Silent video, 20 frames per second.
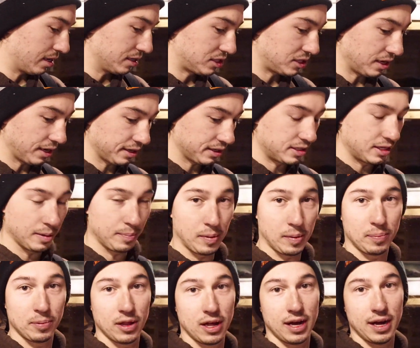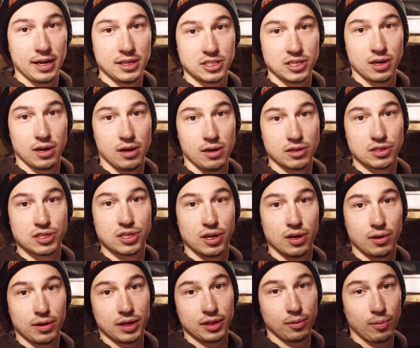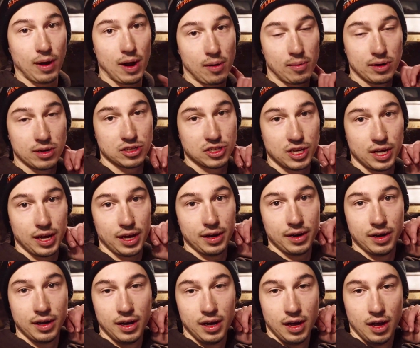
setting tip-up lines and also get the rattle reels in.